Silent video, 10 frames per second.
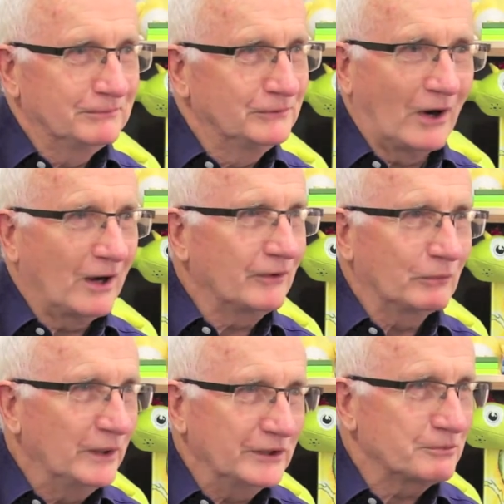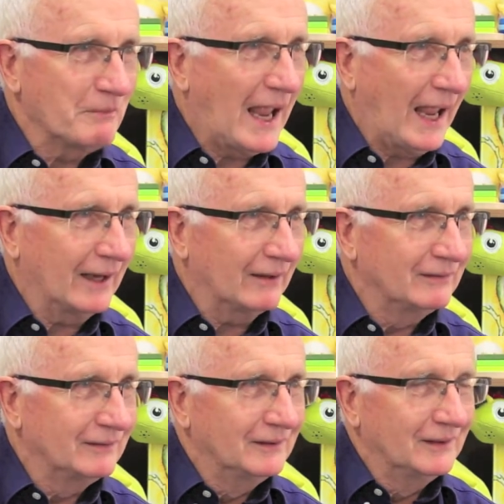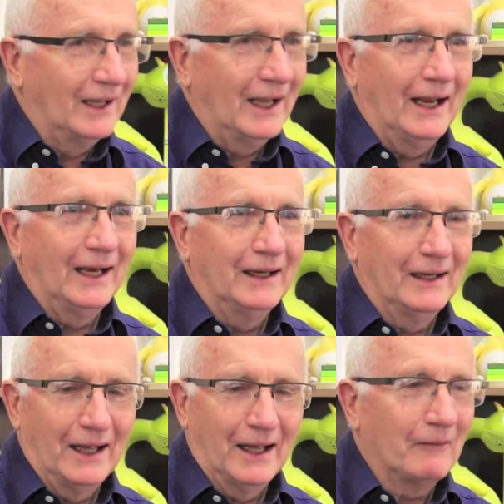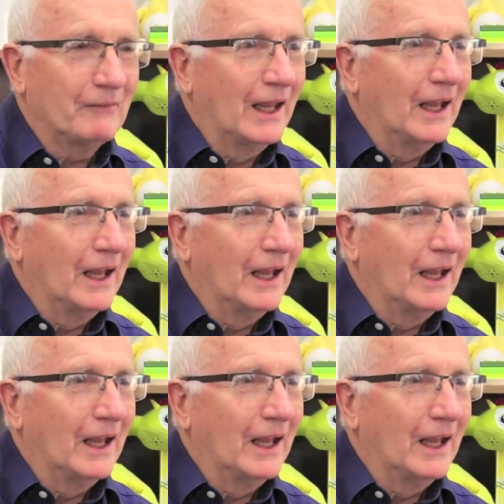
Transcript: driving Wince mad. And I